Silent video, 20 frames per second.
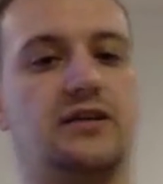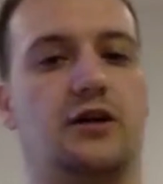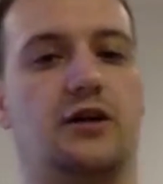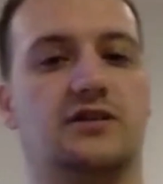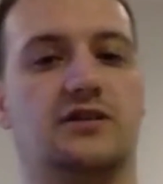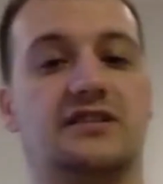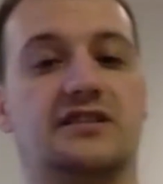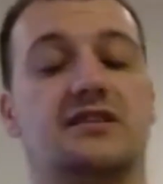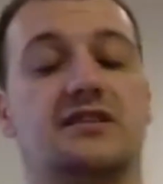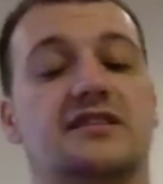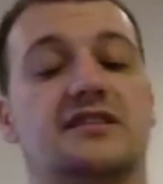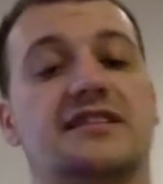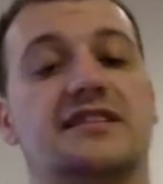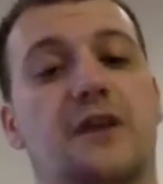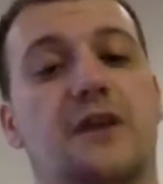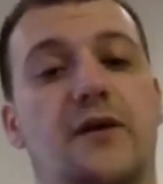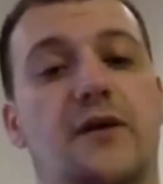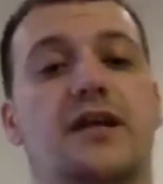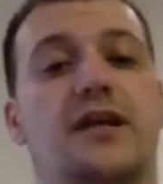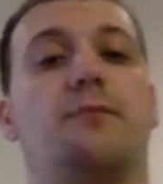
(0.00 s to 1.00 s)
goes, is does
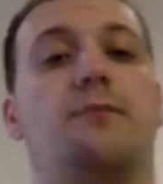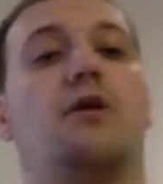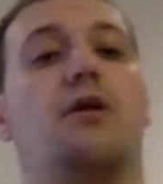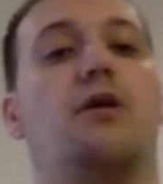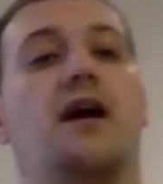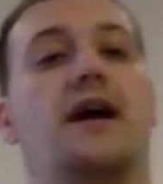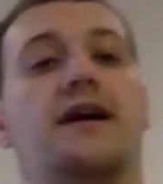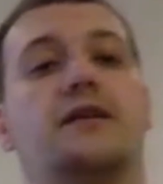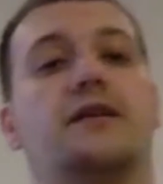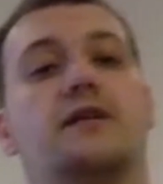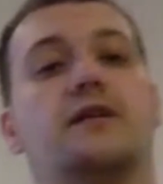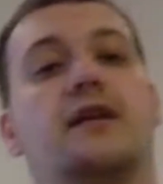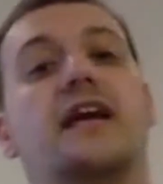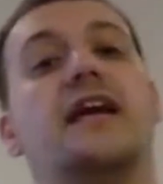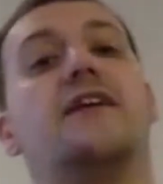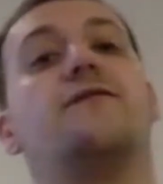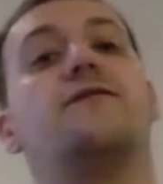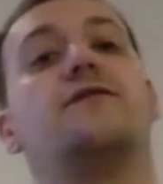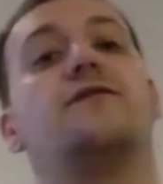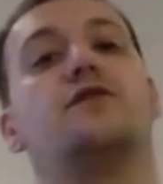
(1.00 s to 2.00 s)
this only apply
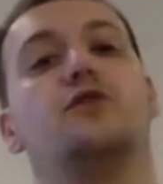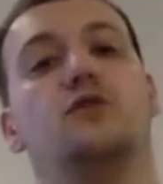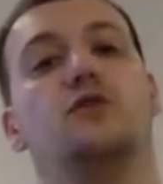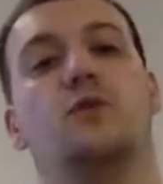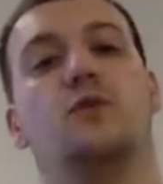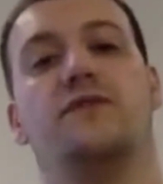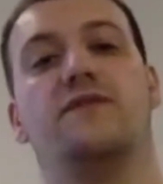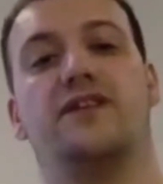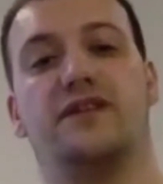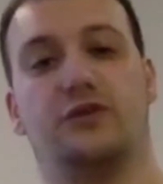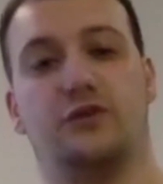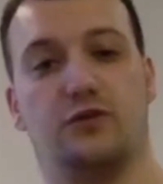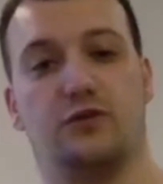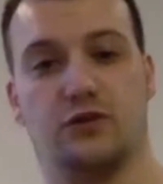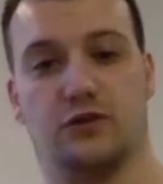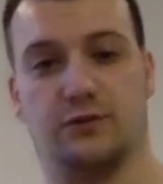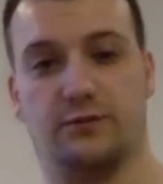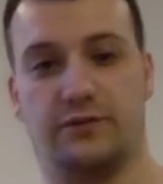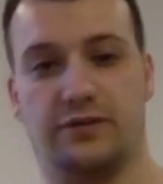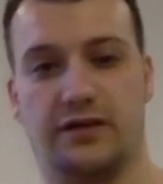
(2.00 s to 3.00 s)
if you're within
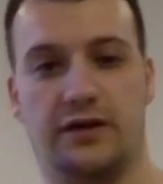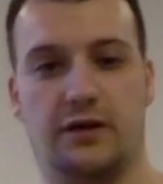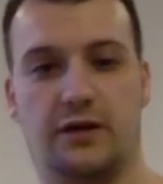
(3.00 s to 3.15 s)
Europe